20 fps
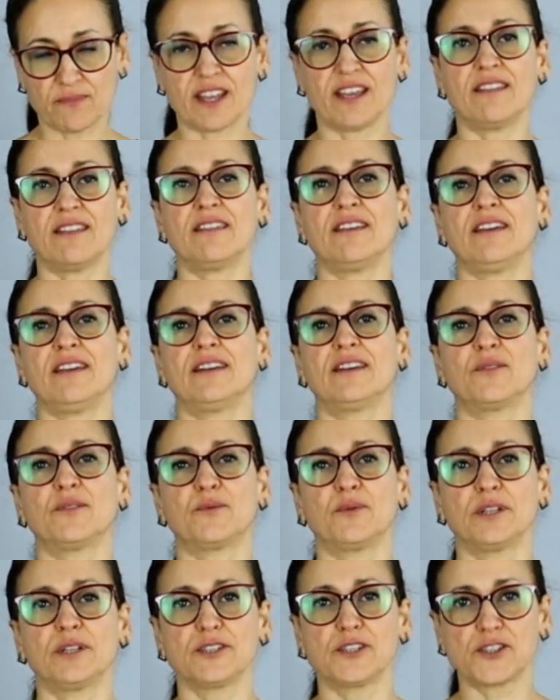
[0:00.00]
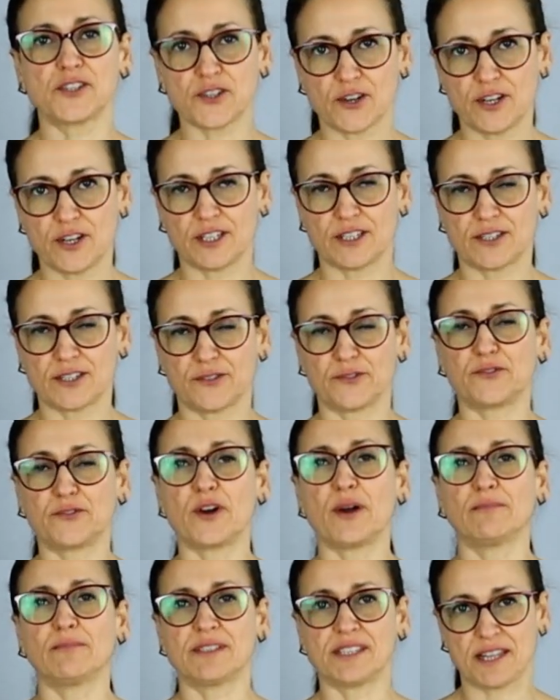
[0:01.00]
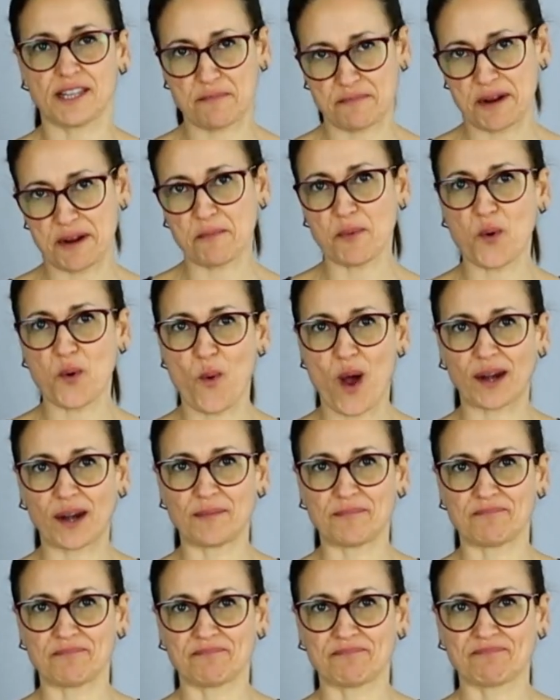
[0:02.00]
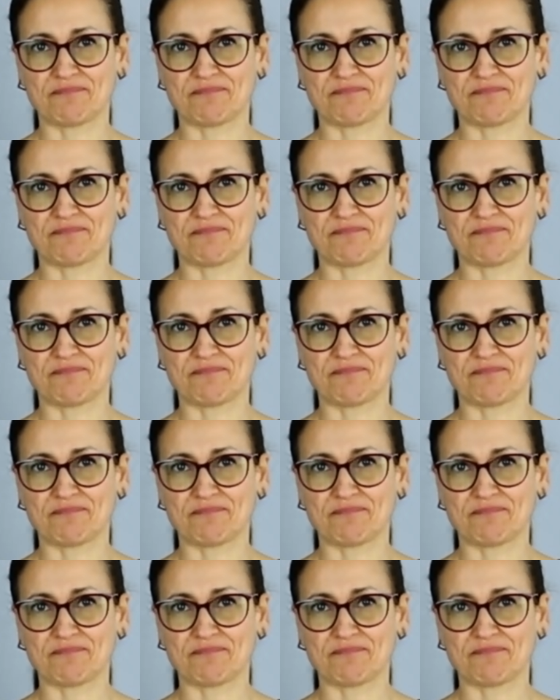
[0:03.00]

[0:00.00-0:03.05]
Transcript: and then we'll start from step number 1.